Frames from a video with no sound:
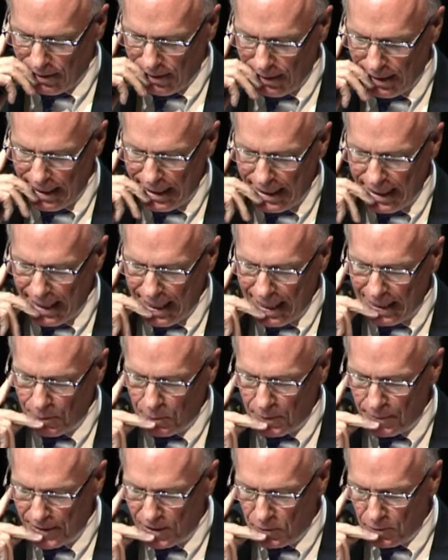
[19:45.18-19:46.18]
In the end,
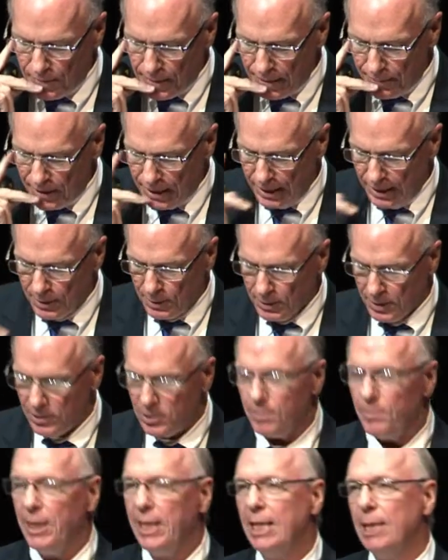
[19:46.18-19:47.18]
we must remember the
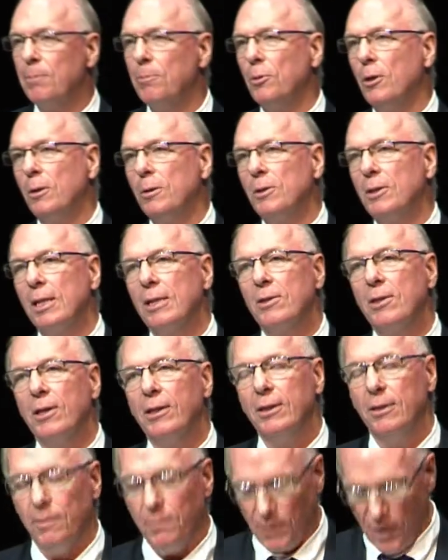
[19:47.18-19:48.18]
decision-making process on
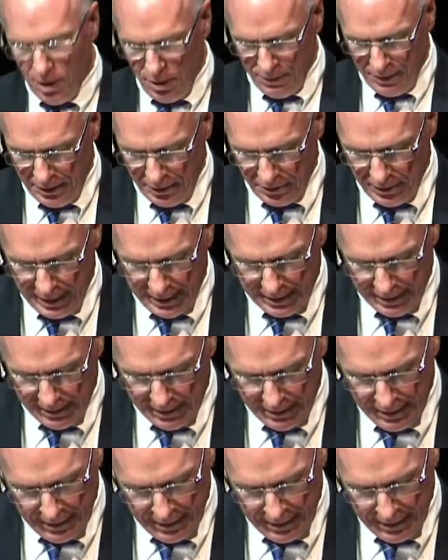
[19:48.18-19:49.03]
an evolving grid